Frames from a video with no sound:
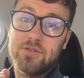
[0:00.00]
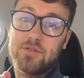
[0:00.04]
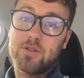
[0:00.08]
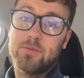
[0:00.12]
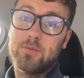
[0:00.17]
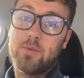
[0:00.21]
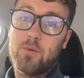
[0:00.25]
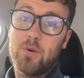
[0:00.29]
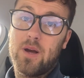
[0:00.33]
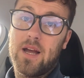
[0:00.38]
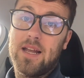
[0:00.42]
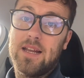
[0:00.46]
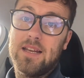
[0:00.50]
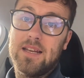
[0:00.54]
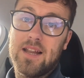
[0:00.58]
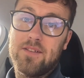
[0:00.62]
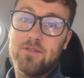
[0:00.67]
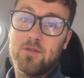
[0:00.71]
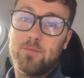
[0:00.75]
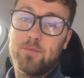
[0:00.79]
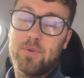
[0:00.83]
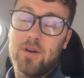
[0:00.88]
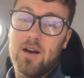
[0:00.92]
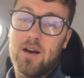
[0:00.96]
come away
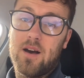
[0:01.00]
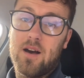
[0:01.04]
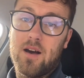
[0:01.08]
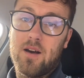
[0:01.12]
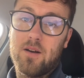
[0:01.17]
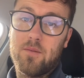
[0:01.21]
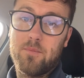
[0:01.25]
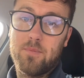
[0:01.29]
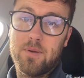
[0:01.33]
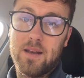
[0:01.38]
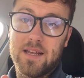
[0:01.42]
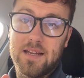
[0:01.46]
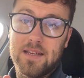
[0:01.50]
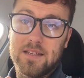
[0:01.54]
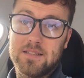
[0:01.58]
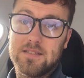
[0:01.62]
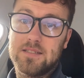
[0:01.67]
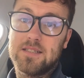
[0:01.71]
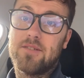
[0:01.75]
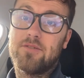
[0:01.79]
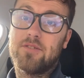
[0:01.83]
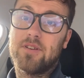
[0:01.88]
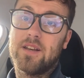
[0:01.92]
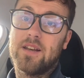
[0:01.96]
level par playing
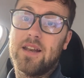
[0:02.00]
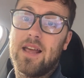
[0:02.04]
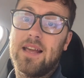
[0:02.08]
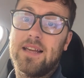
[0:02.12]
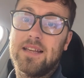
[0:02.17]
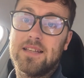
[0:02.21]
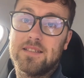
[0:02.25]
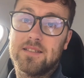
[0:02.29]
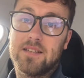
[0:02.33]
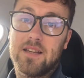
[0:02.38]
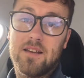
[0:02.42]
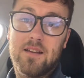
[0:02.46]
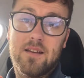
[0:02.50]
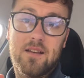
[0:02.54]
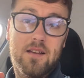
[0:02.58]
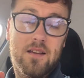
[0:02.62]
7 and 8,